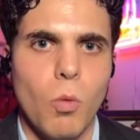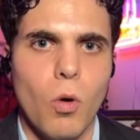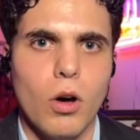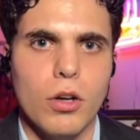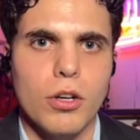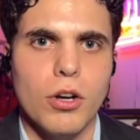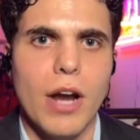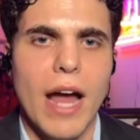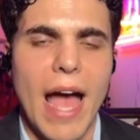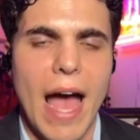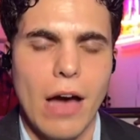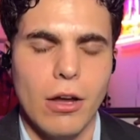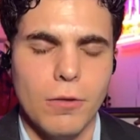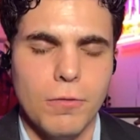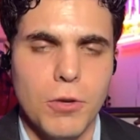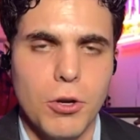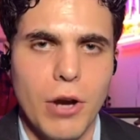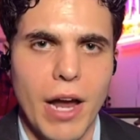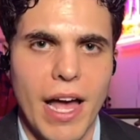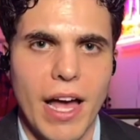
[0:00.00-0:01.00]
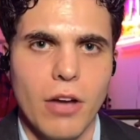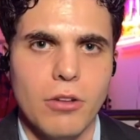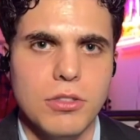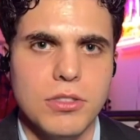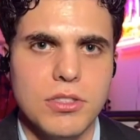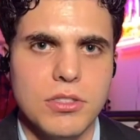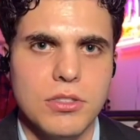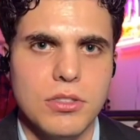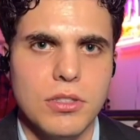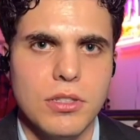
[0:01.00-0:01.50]
water out of your
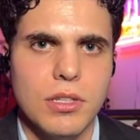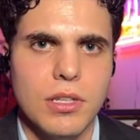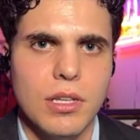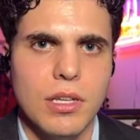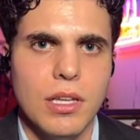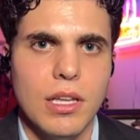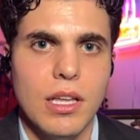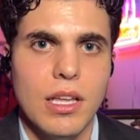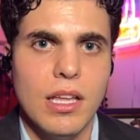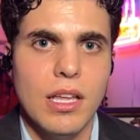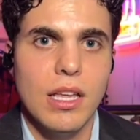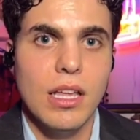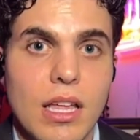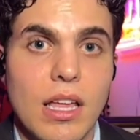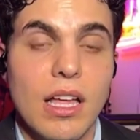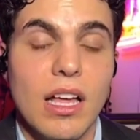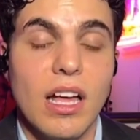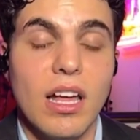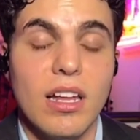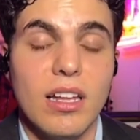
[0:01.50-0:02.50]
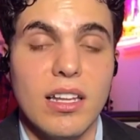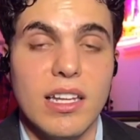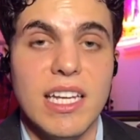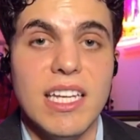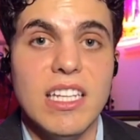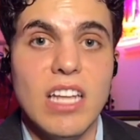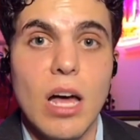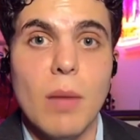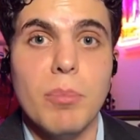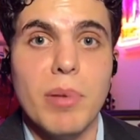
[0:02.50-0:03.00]
house,
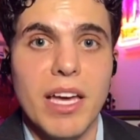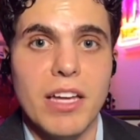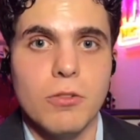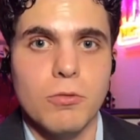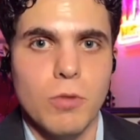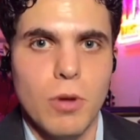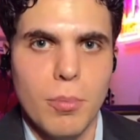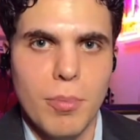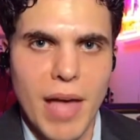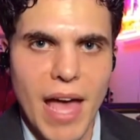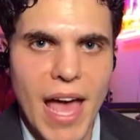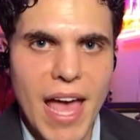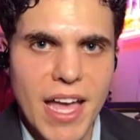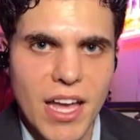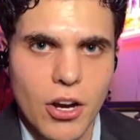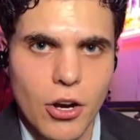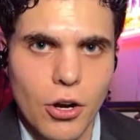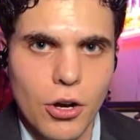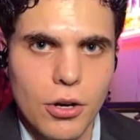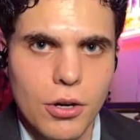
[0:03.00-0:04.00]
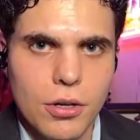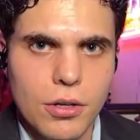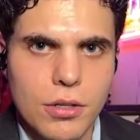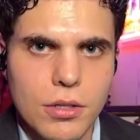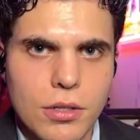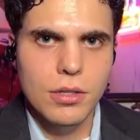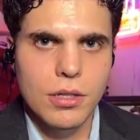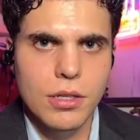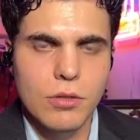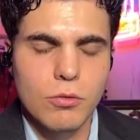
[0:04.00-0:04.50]
clean up and repair
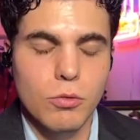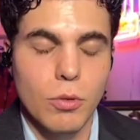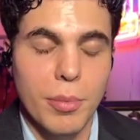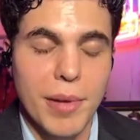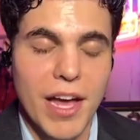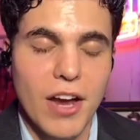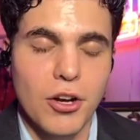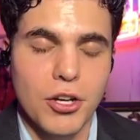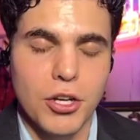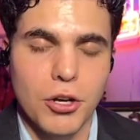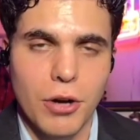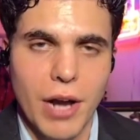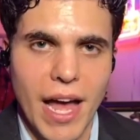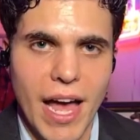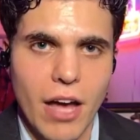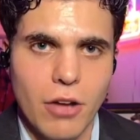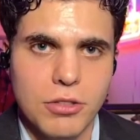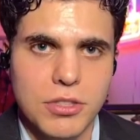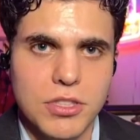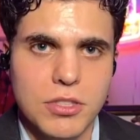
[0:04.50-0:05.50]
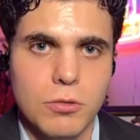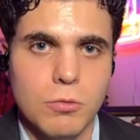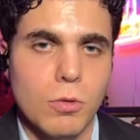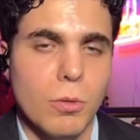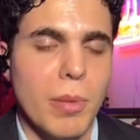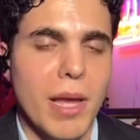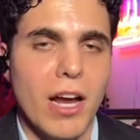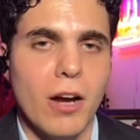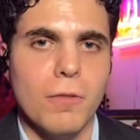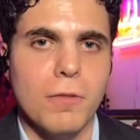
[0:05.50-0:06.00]
your house,
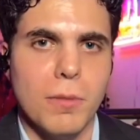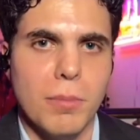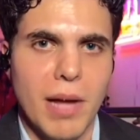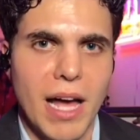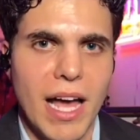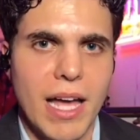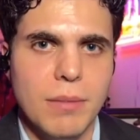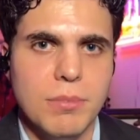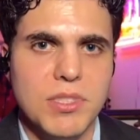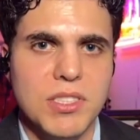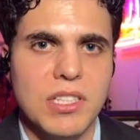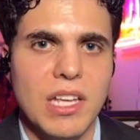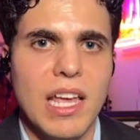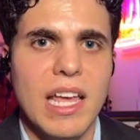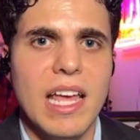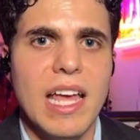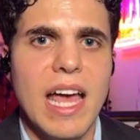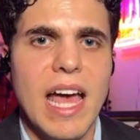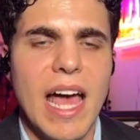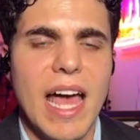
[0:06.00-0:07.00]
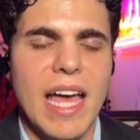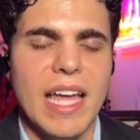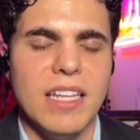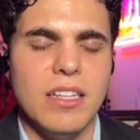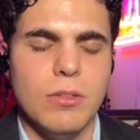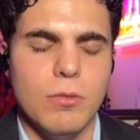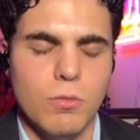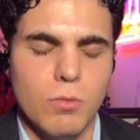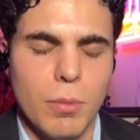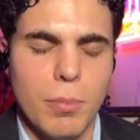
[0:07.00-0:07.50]
repair the pipes,
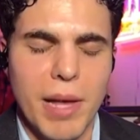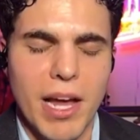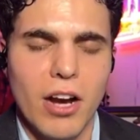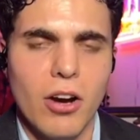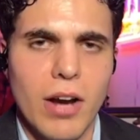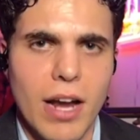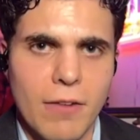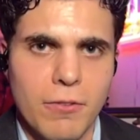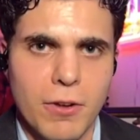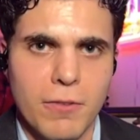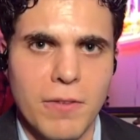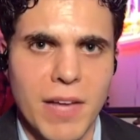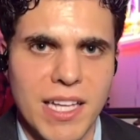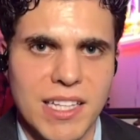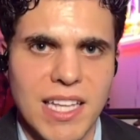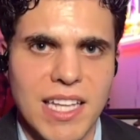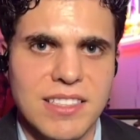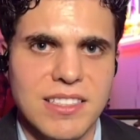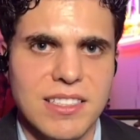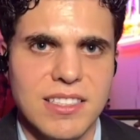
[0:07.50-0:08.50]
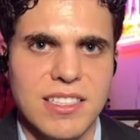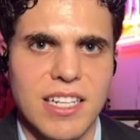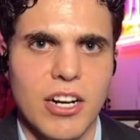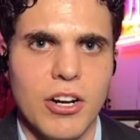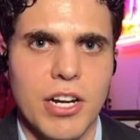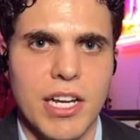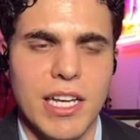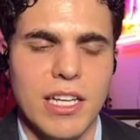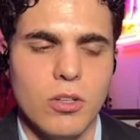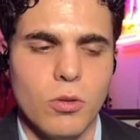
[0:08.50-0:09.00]
and repair everything
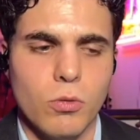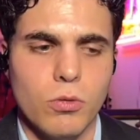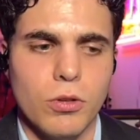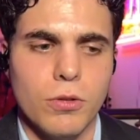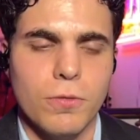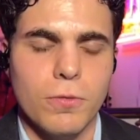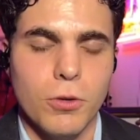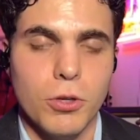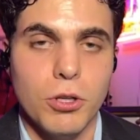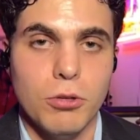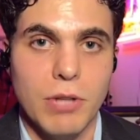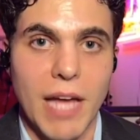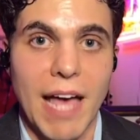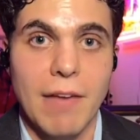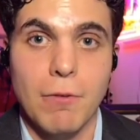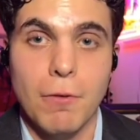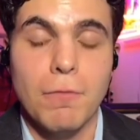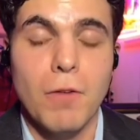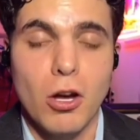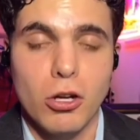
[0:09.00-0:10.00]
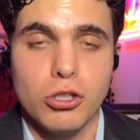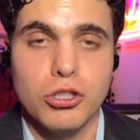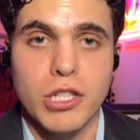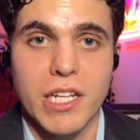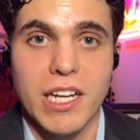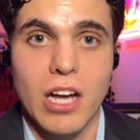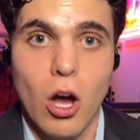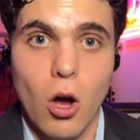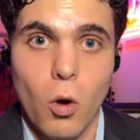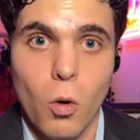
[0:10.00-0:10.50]
necessary in order for you to have a
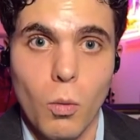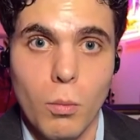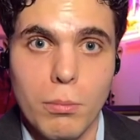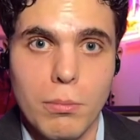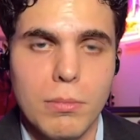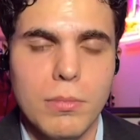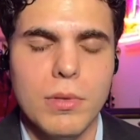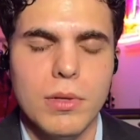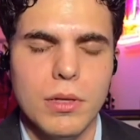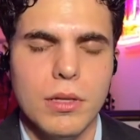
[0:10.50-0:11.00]
functioning home.